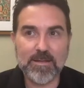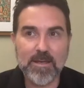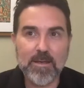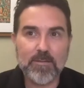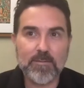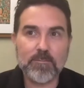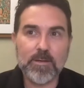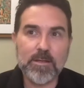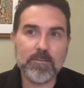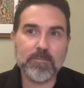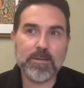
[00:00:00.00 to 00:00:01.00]
So one
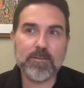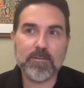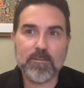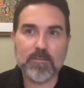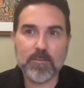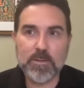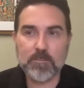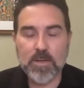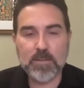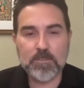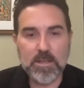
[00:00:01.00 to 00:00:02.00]
of the reasons someone
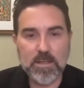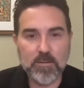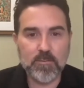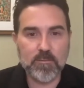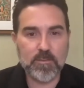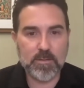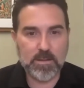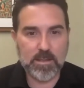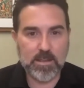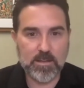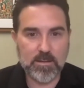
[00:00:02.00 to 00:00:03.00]
might be interested
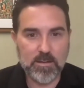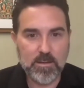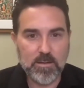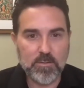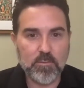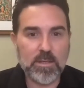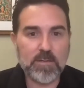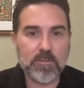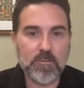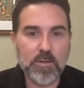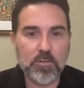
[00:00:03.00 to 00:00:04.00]
in, even
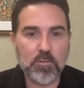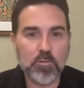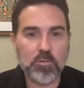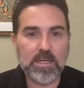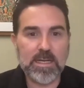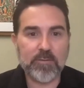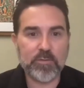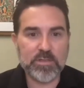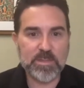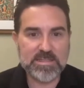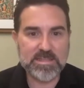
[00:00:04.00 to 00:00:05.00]
if they don't know the
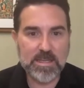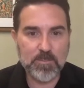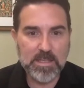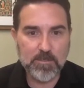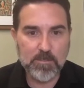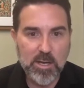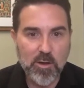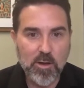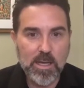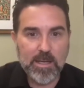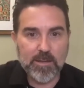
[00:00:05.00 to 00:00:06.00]
language, but stepping
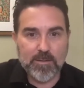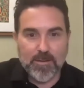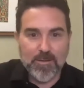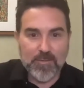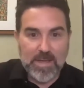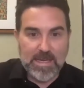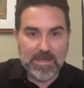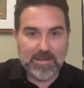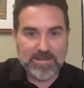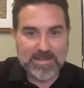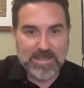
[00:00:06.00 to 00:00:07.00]
behind the
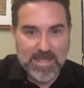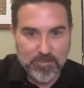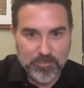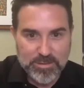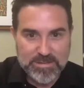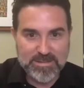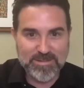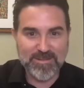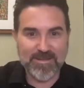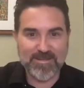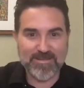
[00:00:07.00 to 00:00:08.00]
English language into
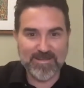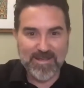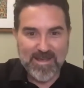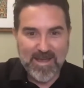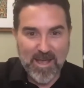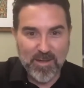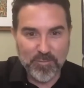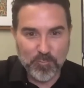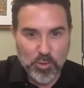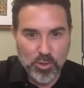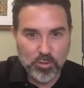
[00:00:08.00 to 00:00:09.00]
this other
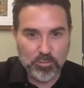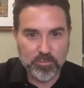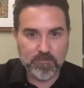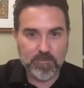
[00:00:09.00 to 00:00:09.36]
world of,